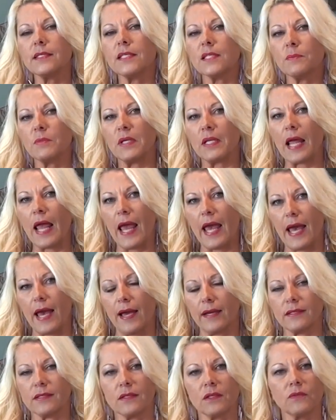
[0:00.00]
intimate
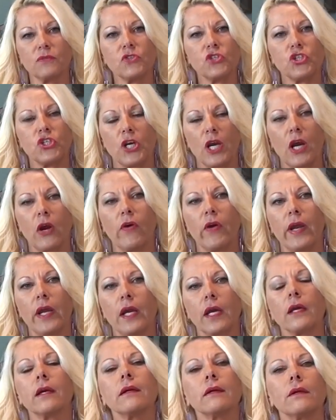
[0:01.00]
act of
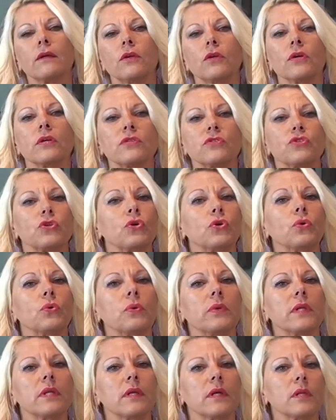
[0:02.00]
sharing your
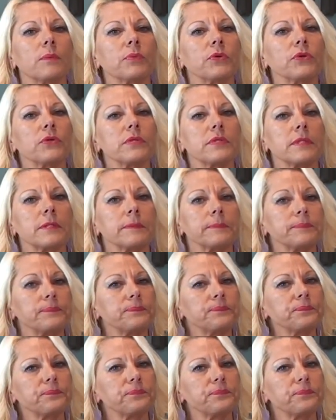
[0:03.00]
soul with another person.